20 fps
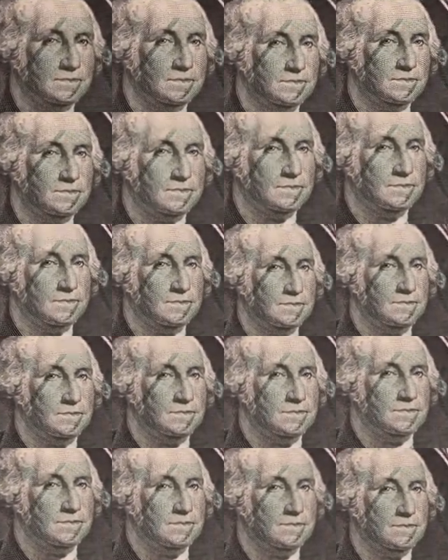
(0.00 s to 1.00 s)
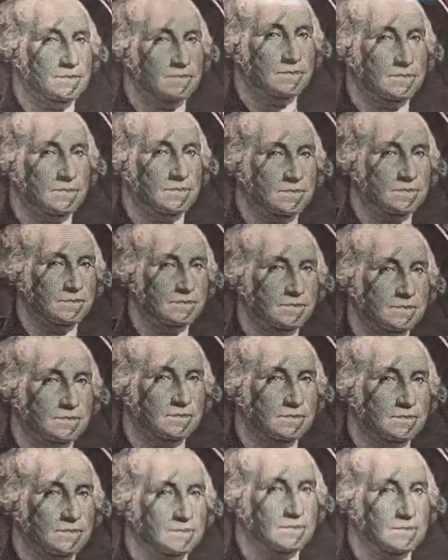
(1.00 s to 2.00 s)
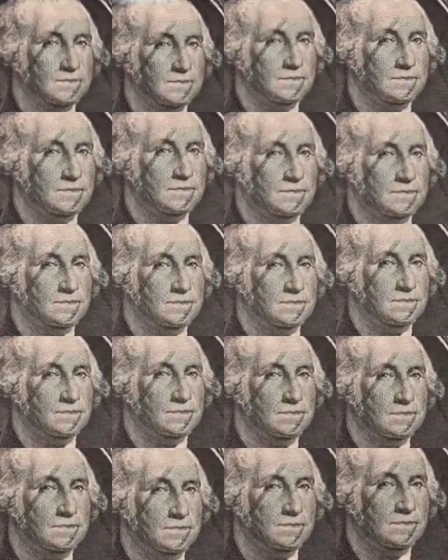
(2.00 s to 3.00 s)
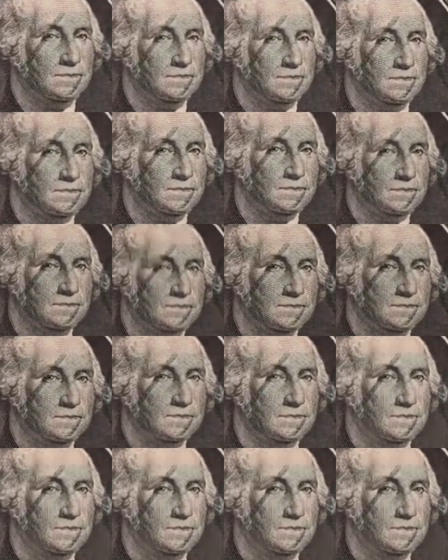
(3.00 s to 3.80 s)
there's a huge market for them right now, and it's ever increasing.